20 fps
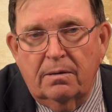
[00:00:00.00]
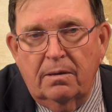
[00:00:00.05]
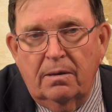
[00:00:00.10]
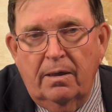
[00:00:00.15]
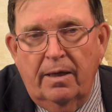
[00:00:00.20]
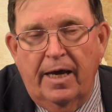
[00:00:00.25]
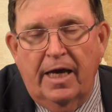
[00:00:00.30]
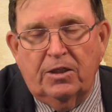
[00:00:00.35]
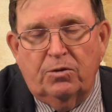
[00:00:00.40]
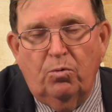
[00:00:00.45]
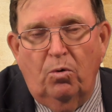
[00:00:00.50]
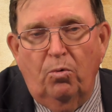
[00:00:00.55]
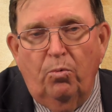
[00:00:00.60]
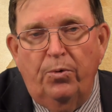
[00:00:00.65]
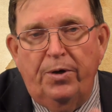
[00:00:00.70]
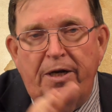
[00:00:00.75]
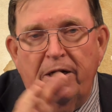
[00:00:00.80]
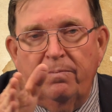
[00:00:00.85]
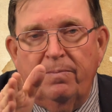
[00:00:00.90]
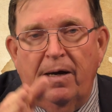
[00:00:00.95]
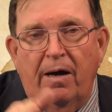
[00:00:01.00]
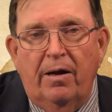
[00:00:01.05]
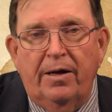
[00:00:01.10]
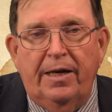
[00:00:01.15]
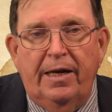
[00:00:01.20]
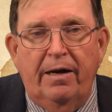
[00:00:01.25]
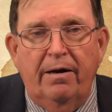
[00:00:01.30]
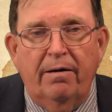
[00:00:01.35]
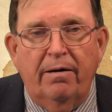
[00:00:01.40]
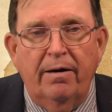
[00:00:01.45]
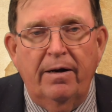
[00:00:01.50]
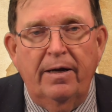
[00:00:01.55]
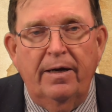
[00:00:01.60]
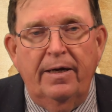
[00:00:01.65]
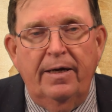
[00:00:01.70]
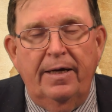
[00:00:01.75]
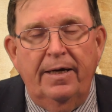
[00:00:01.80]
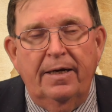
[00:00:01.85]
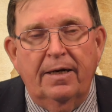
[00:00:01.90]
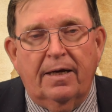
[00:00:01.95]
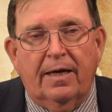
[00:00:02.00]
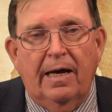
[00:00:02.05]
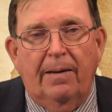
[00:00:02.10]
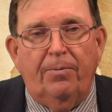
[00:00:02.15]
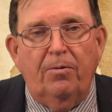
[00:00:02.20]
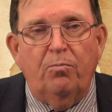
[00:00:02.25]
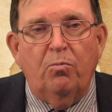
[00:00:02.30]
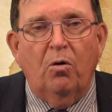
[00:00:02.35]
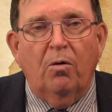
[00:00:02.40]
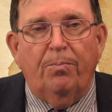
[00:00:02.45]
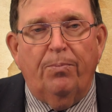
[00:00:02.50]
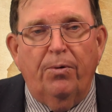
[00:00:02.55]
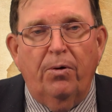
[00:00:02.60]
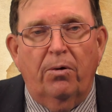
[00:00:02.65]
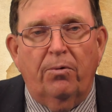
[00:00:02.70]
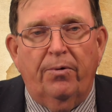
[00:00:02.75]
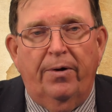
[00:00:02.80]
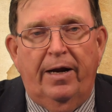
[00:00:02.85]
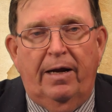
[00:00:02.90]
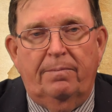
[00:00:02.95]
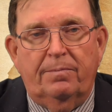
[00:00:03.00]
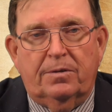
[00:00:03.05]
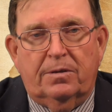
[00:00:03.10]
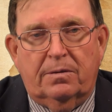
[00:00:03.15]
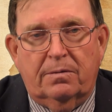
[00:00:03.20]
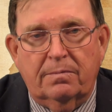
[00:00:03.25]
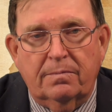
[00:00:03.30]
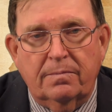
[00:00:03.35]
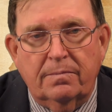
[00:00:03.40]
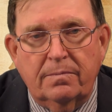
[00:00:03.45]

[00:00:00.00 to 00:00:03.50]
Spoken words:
as we'll read about here in a couple more programs,